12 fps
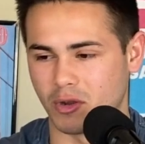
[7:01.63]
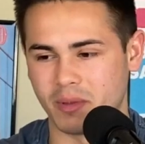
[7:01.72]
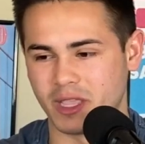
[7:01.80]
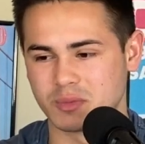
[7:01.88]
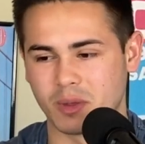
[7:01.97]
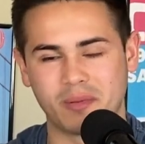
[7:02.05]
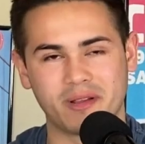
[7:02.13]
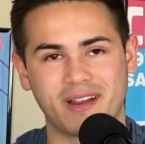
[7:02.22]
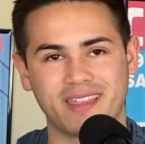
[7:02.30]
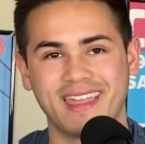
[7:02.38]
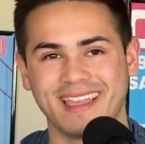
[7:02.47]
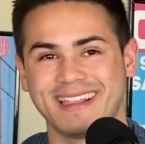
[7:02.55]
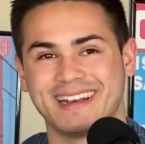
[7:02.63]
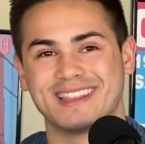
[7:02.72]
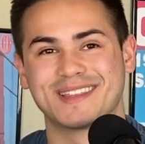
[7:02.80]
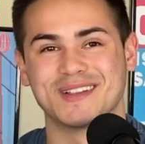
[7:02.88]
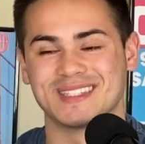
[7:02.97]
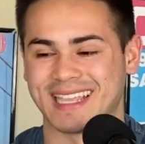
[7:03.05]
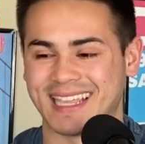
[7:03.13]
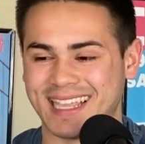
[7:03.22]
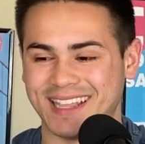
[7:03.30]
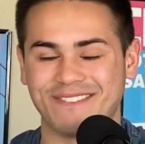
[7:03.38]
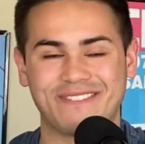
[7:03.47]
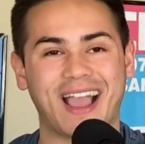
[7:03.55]
baseball player, I think, and he throws
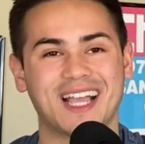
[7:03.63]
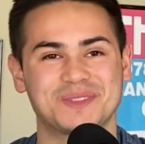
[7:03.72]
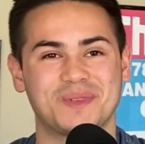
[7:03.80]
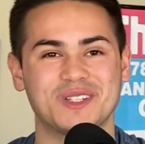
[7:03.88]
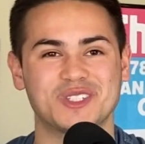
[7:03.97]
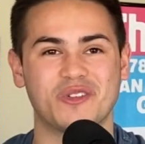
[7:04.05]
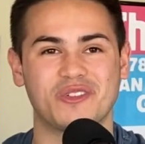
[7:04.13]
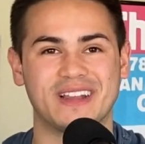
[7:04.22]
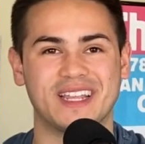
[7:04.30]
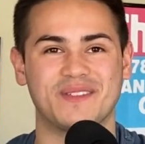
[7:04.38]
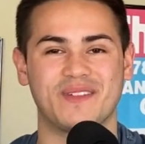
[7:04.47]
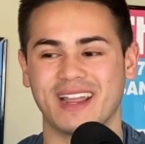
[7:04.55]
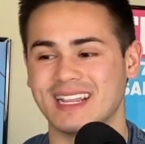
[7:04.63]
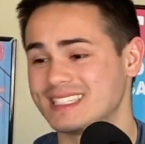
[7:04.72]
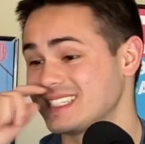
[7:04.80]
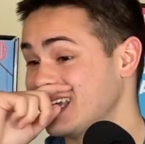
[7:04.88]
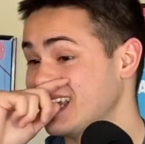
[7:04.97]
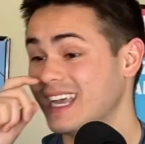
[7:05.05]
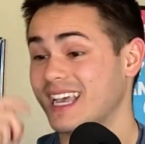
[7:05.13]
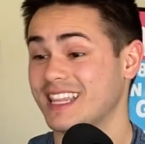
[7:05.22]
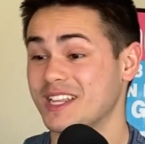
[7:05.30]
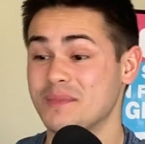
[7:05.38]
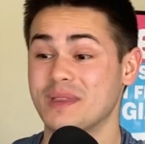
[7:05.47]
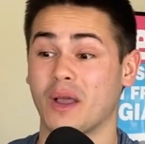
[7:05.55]
heat fastballs, overhand rights. I think
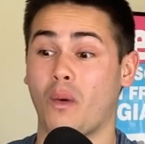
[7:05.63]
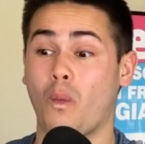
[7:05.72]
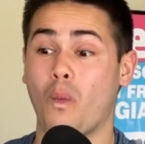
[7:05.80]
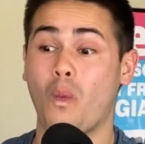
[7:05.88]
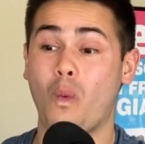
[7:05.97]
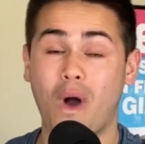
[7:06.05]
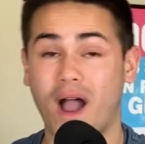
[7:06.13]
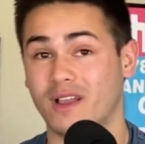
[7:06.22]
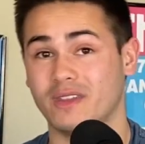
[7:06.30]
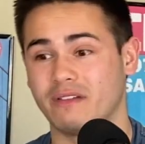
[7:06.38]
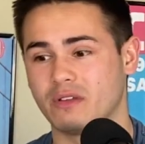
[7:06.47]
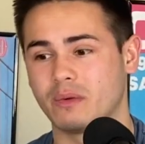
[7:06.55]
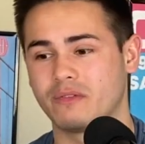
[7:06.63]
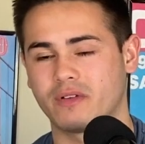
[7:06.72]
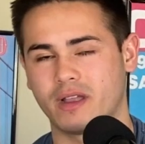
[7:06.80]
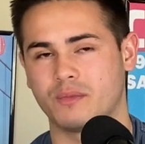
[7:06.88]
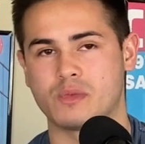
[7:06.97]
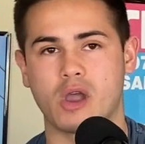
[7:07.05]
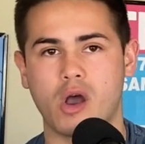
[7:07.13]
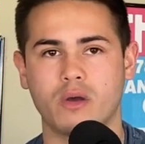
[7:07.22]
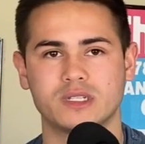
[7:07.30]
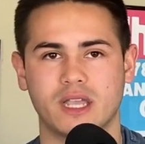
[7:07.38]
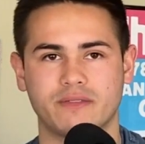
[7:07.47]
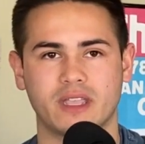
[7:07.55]
it'd be a wild heavyweight fight, and we
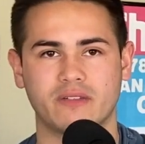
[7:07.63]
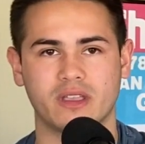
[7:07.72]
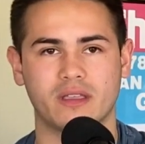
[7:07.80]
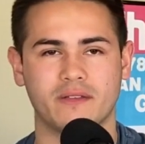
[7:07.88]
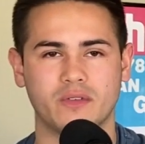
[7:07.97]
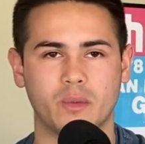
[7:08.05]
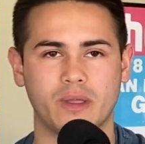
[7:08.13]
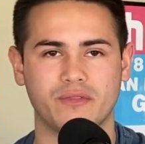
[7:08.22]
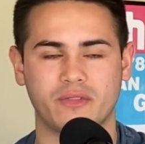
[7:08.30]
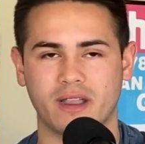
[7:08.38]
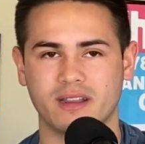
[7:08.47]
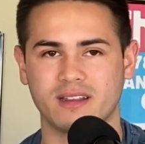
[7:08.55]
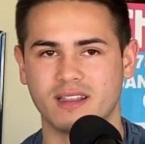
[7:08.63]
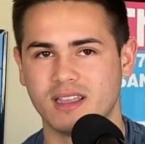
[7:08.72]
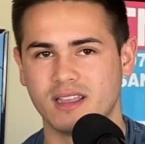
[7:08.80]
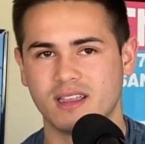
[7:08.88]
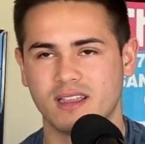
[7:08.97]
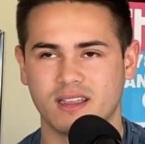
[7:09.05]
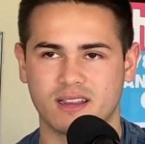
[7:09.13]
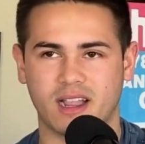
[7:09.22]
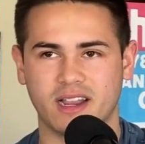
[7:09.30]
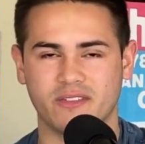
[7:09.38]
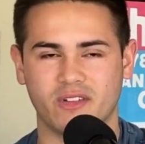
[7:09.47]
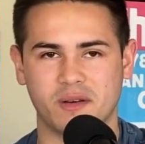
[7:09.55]
always have to have a heavyweight fight
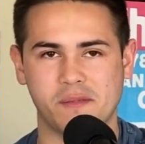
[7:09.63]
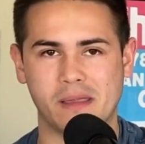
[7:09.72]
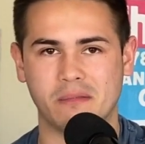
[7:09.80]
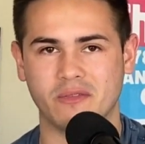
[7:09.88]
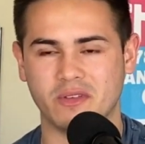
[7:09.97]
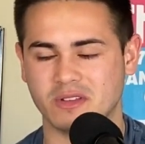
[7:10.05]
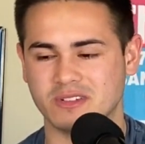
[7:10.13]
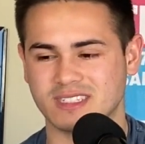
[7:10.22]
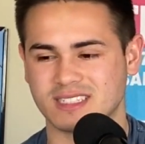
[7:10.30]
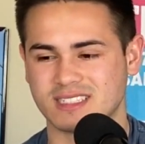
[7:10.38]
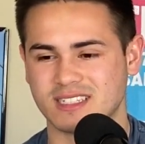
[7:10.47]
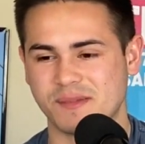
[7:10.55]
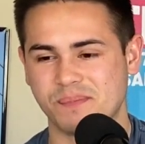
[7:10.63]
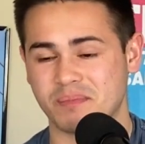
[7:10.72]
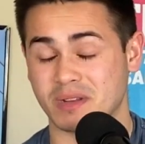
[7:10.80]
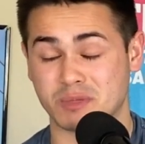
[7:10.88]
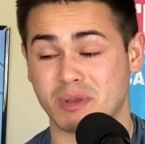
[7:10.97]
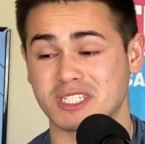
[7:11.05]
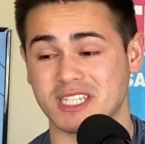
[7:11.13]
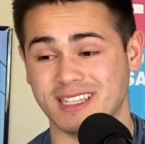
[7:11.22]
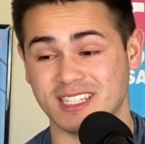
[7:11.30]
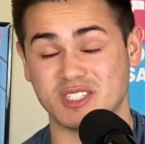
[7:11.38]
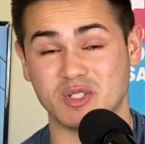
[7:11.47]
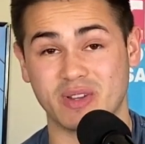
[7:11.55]
kind of on a pay-per-view, but especially
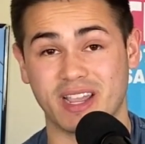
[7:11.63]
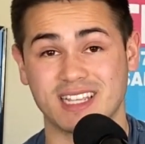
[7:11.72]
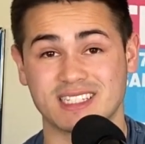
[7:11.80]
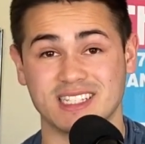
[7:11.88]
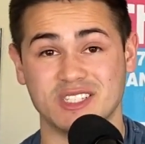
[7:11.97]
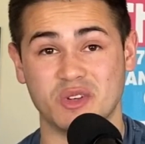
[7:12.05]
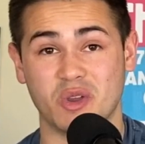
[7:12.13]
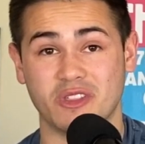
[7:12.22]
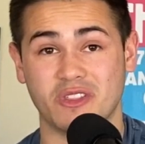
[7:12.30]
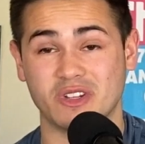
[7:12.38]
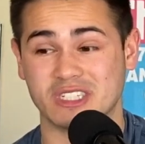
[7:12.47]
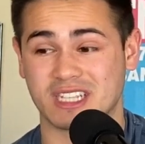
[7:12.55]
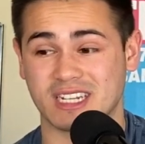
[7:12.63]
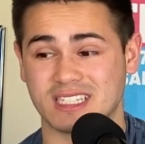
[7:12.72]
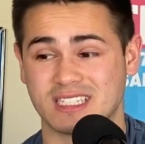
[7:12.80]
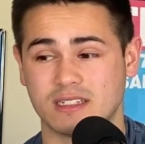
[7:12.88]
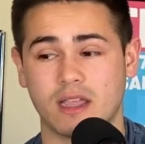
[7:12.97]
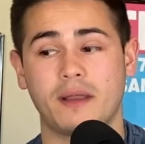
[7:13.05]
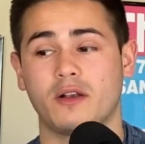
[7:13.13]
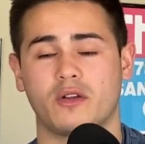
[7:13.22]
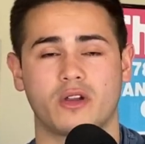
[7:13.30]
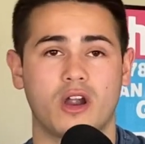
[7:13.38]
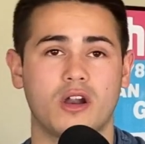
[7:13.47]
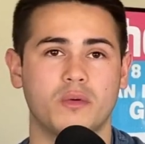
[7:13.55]
these two guys, because you know that they're just going to, I don't know,
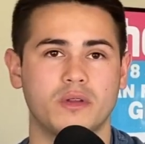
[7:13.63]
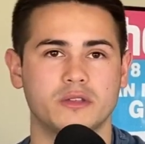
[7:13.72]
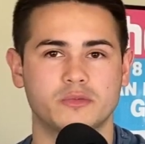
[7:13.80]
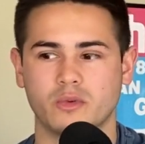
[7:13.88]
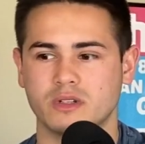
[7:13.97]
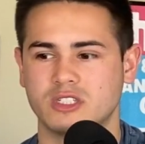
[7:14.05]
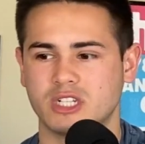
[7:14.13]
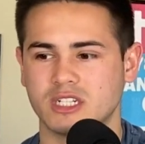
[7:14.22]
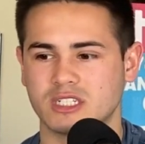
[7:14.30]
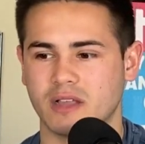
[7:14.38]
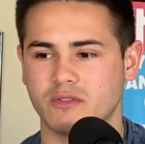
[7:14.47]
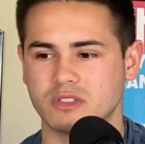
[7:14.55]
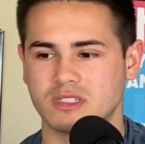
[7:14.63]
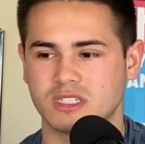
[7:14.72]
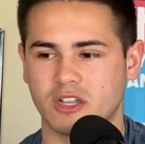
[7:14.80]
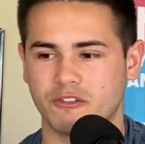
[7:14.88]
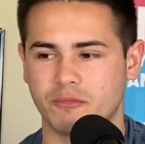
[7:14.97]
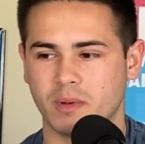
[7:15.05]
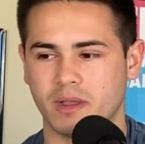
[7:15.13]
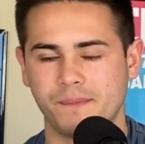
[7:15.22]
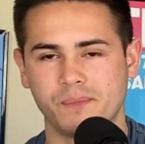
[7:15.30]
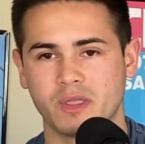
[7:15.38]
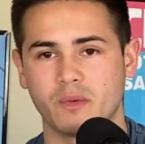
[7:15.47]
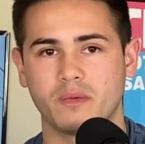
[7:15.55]
Carl Williams would change levels and stuff, but
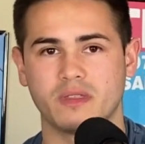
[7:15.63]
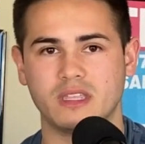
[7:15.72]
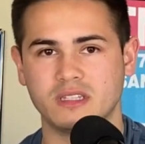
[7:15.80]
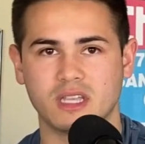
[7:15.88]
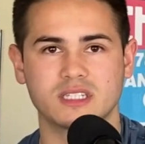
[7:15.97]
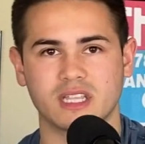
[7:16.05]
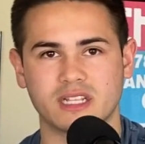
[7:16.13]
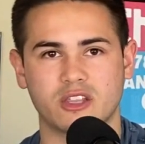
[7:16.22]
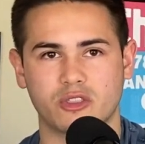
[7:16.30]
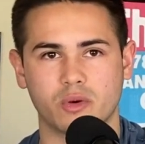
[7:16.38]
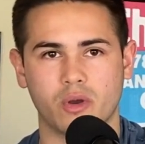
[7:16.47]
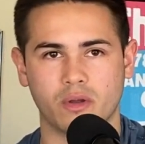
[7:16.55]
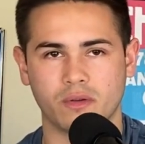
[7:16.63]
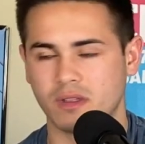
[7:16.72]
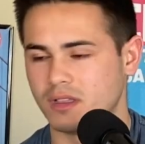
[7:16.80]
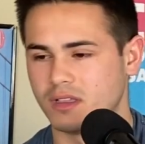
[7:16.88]
he does like to throw